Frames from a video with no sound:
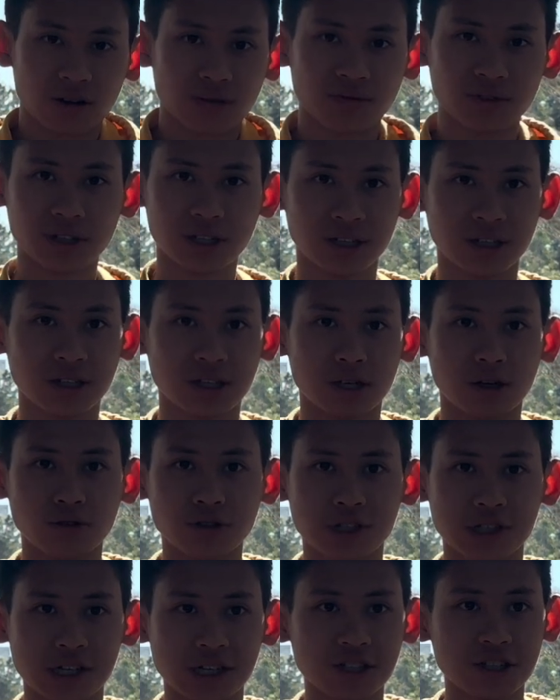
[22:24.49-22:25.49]
off a
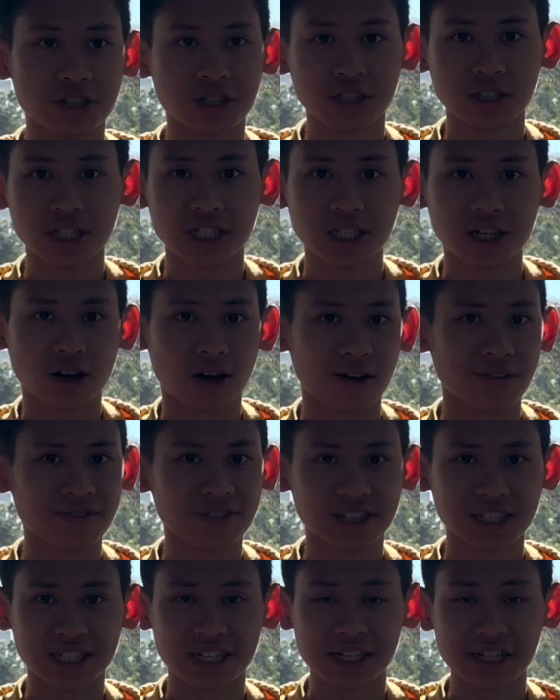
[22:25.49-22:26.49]
negotiation,
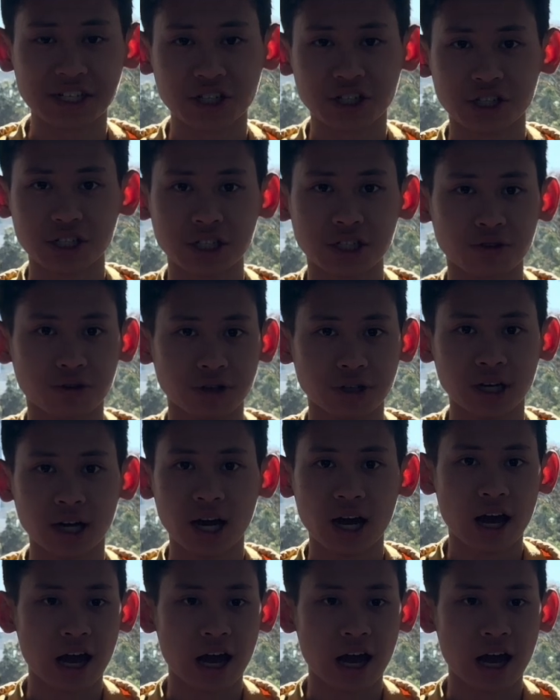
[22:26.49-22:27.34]
conversation, or